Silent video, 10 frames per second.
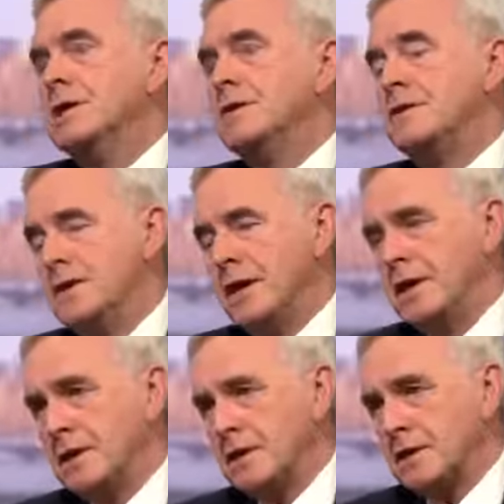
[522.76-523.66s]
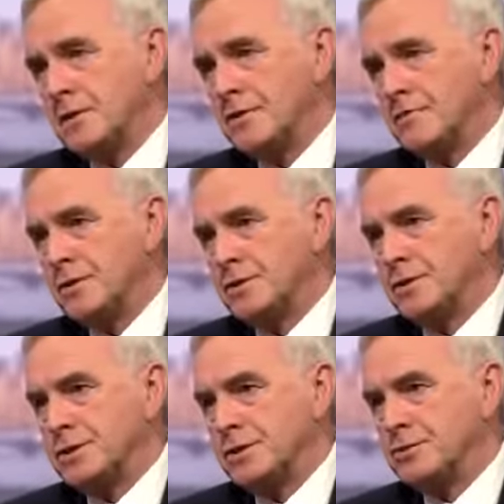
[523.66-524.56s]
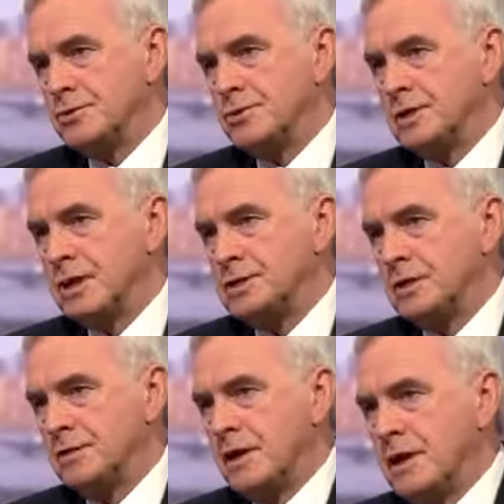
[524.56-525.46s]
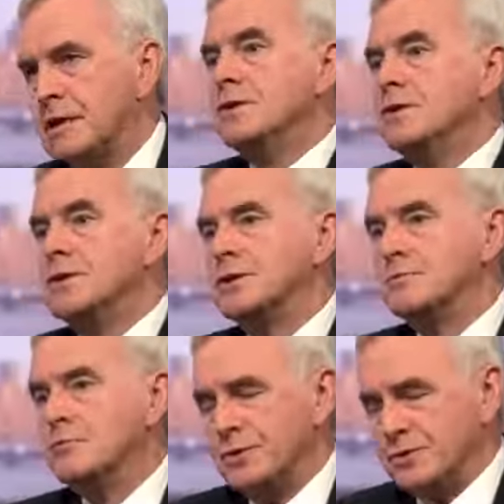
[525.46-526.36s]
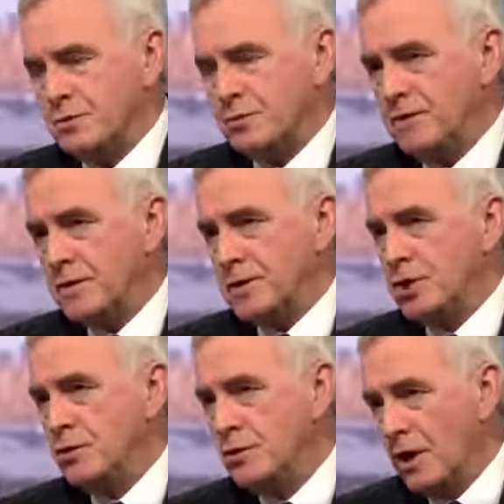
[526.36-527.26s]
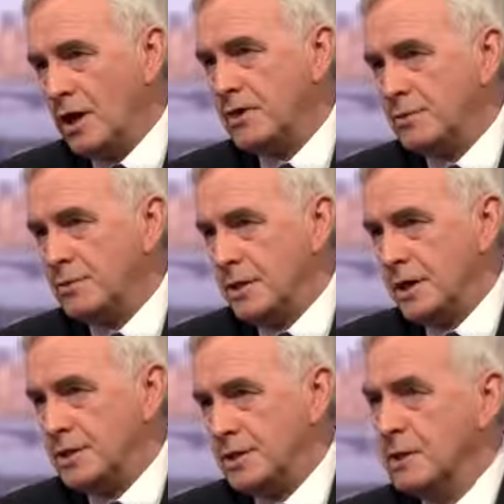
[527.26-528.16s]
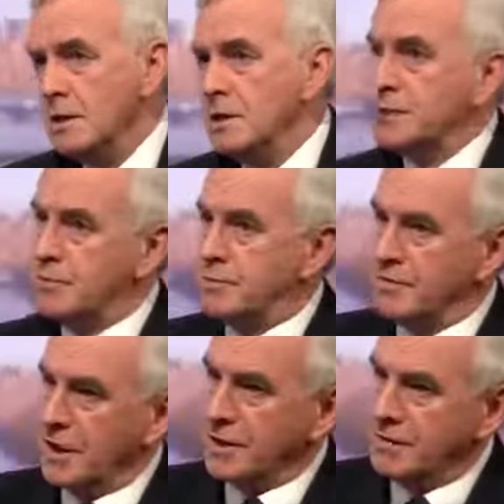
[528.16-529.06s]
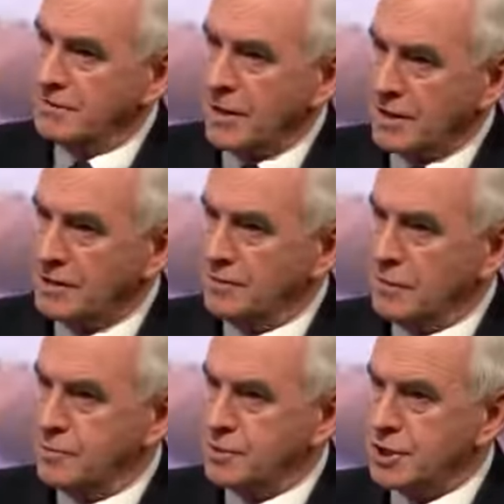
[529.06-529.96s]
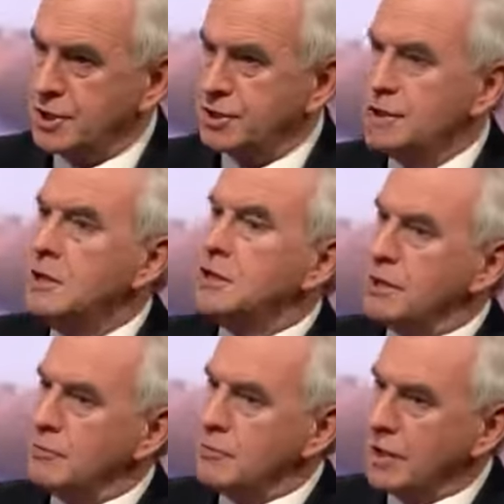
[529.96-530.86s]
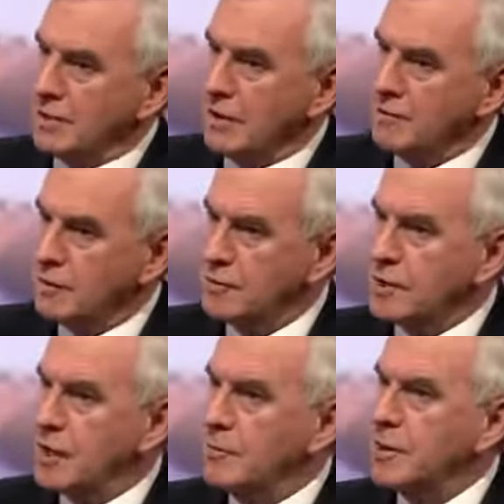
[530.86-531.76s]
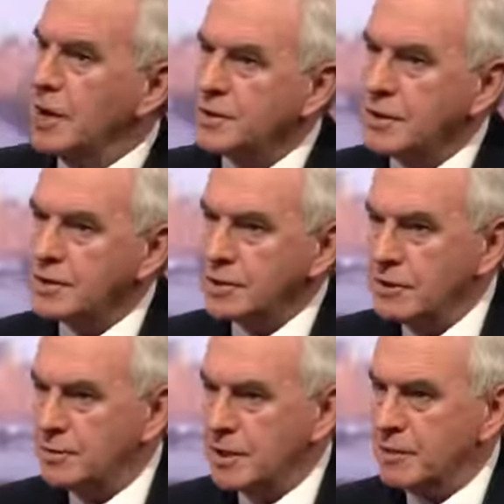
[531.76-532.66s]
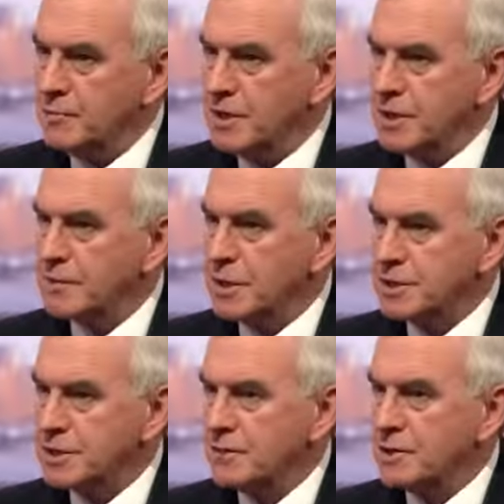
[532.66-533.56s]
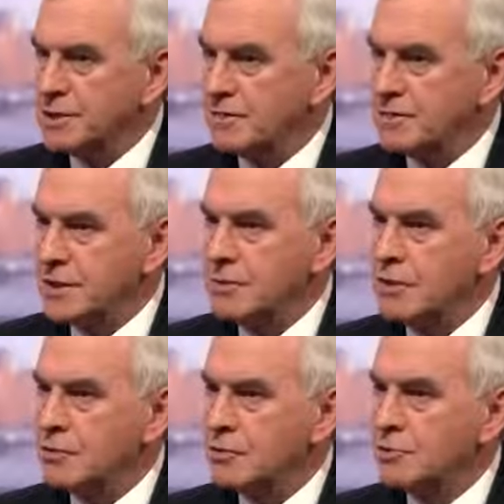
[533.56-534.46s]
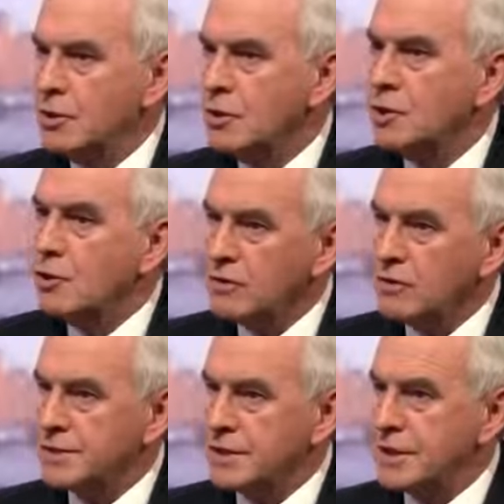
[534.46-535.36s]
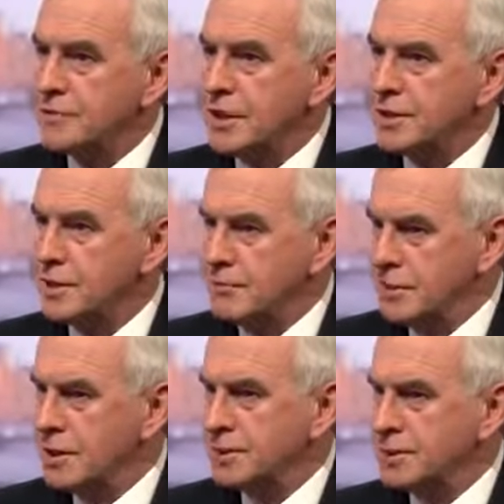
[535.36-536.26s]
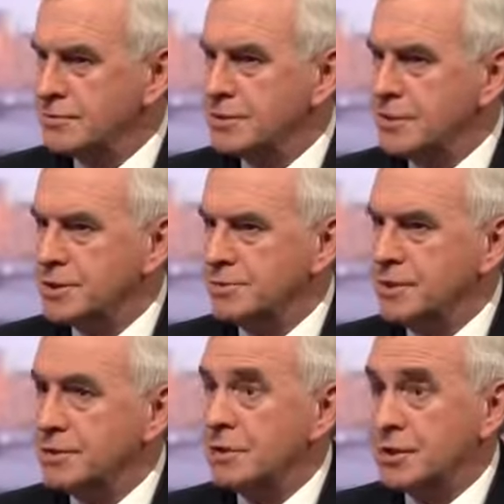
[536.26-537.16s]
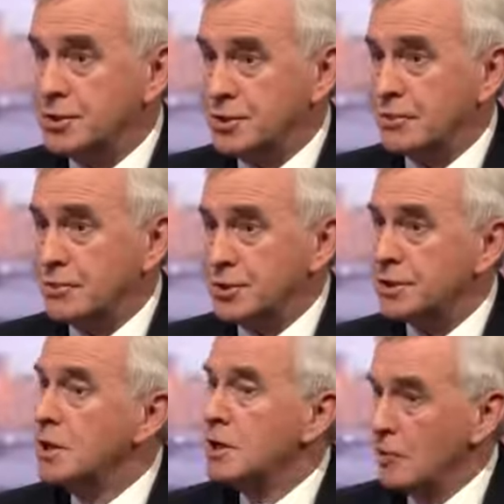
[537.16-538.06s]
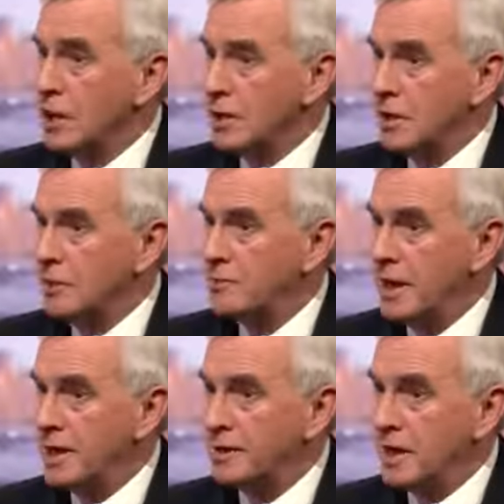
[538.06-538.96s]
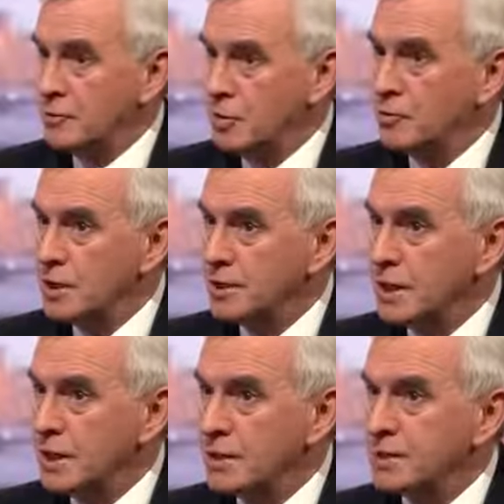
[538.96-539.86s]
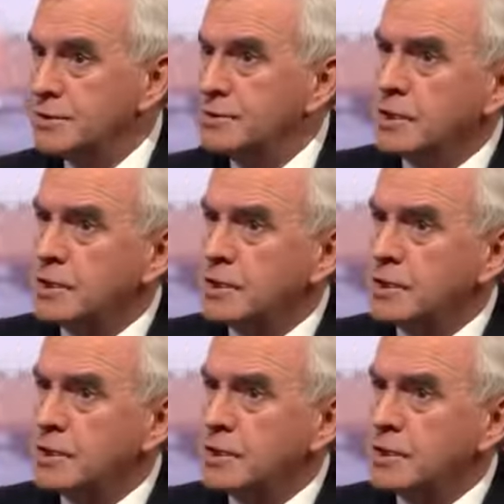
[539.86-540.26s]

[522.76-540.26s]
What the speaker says: Then they can't come out of hospital because the social care is not there. We've got to unite the party to provide an effective opposition so that we can then form a government. I think Tony Blair, Peter Mandelson, myself, Jeremy Corbyn, all of us in the party realise the responsibility on our shoulders. And we're going to bear that and we'll work together to do that.